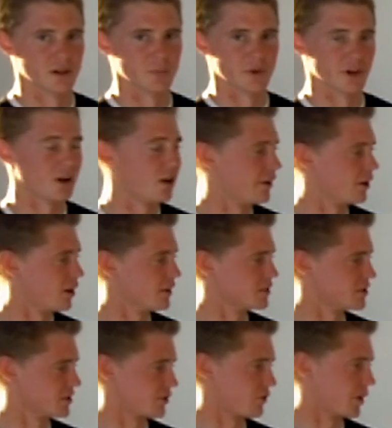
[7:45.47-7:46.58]
But all in all,
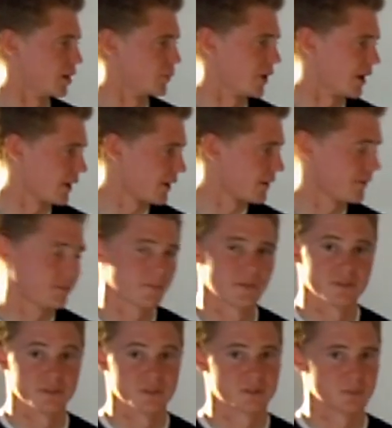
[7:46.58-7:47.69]
this is a great bike.
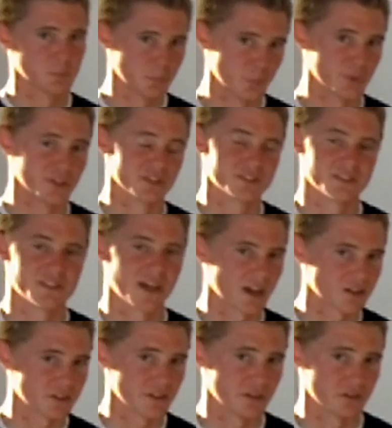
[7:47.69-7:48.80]
It's built to
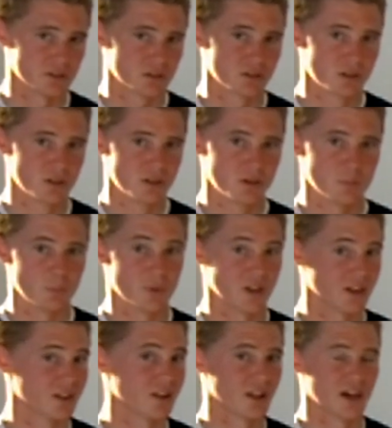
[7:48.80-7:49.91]
tackle those
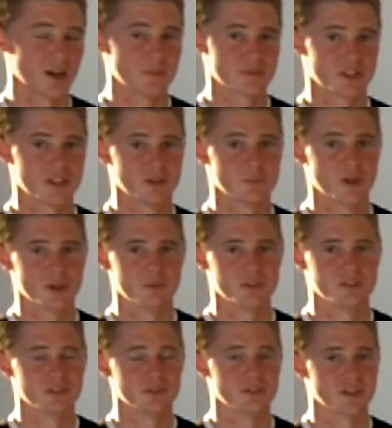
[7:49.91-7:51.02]
big climbs that you may be
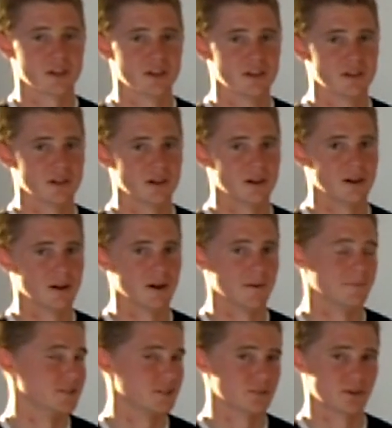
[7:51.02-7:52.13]
doing.
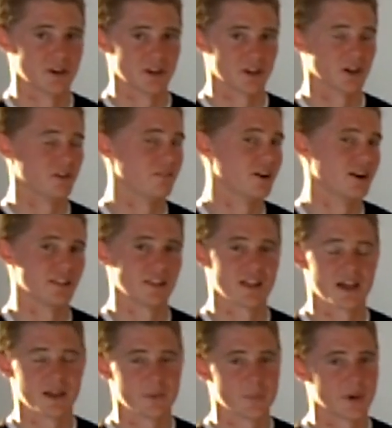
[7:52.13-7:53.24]
It's ready to go. Very
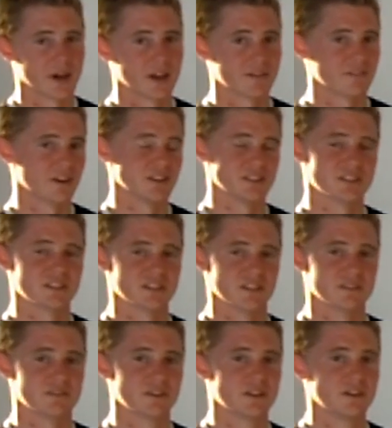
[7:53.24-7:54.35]
light bike, very
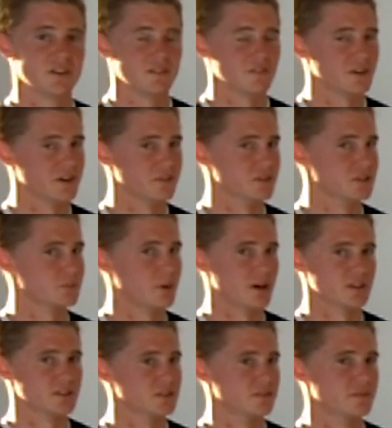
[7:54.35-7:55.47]
stiff, very
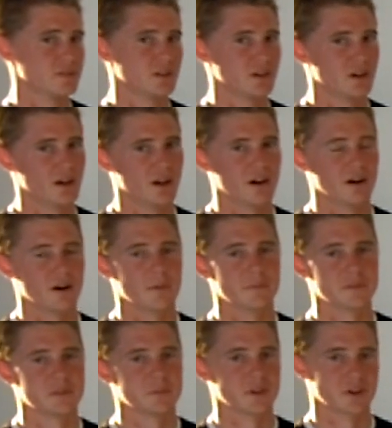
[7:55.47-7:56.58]
responsive.
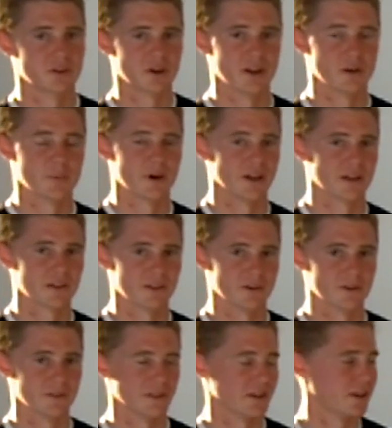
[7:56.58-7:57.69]
It's been a great bike, you
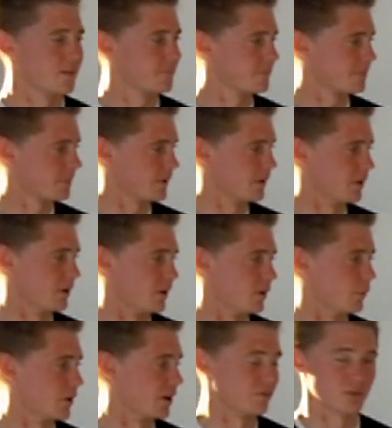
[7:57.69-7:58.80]
know,
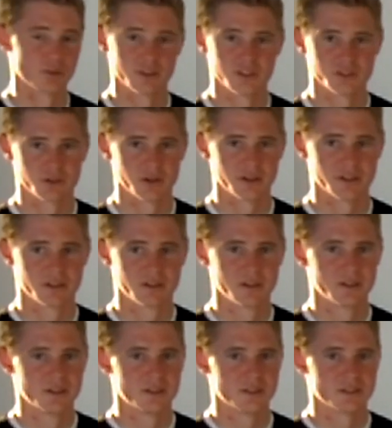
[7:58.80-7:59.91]
and I've really enjoyed it.
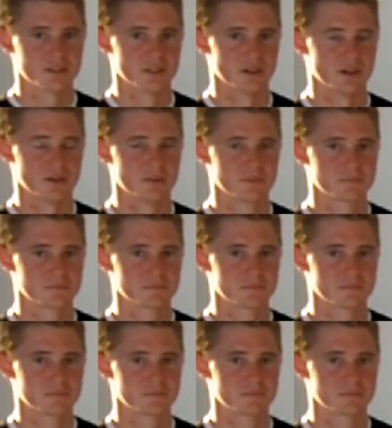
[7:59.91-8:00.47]
So